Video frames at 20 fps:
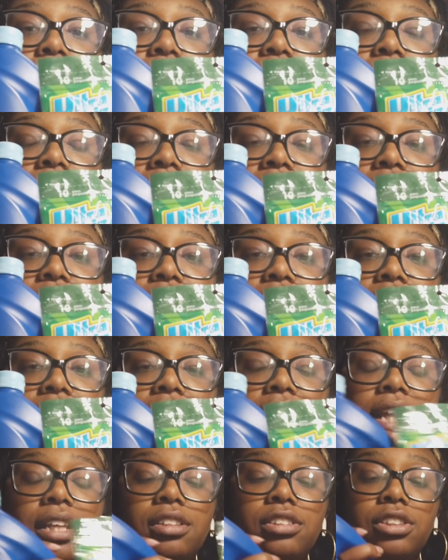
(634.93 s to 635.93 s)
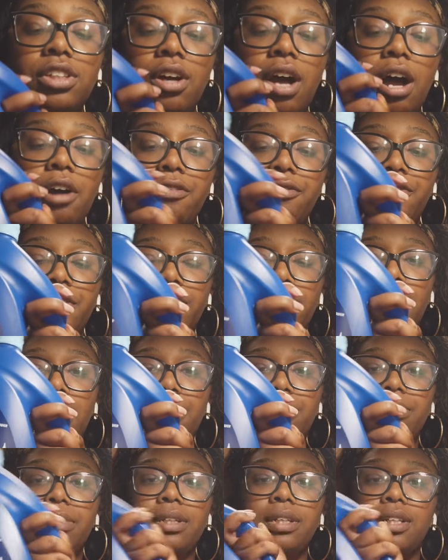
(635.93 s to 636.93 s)
do these two together, so I'll fill
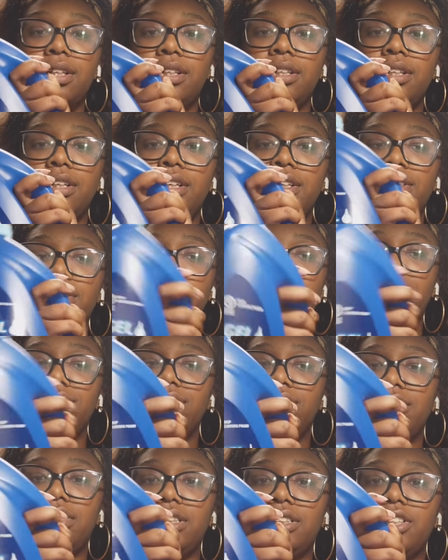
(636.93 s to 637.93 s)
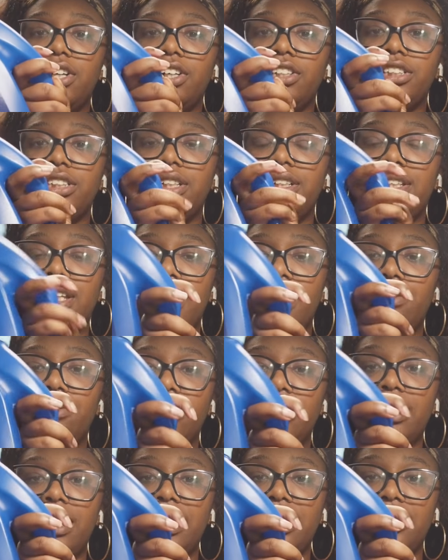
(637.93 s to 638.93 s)
up the detergent thing
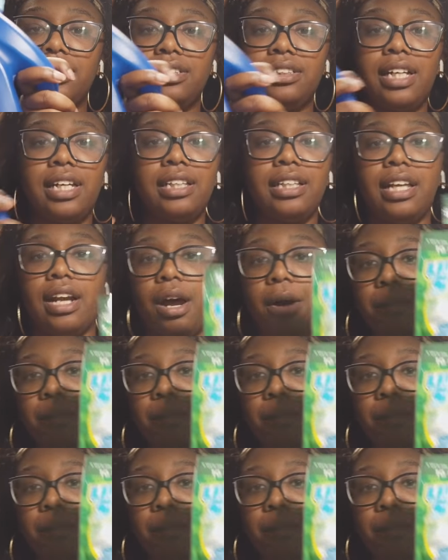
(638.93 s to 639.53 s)
with this, and then